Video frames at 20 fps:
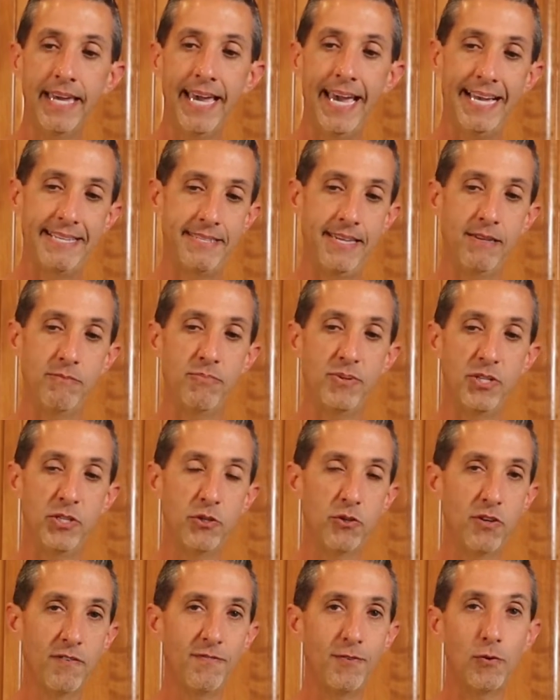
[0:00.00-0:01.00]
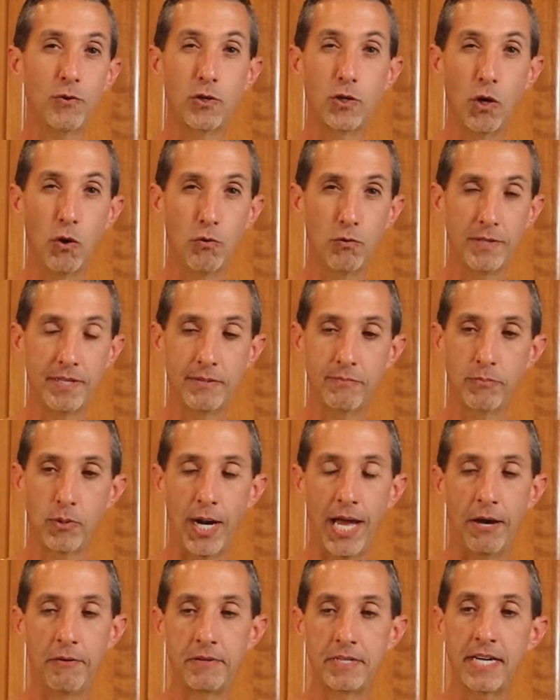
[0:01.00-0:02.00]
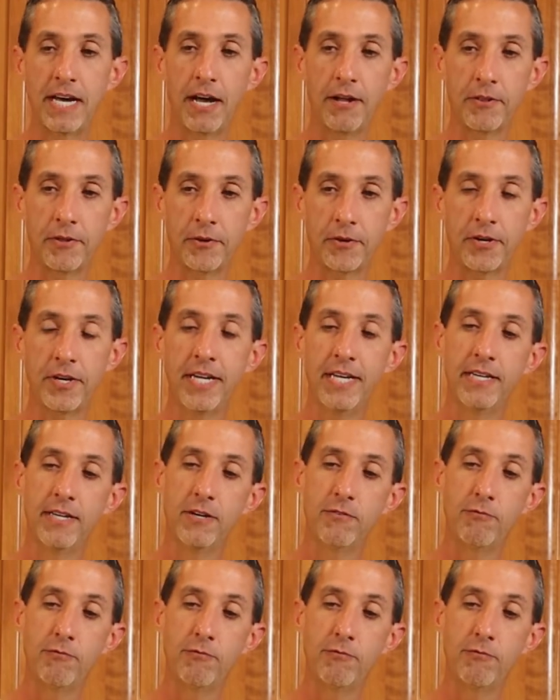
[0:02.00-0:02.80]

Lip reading: Has a beautiful golden brown color.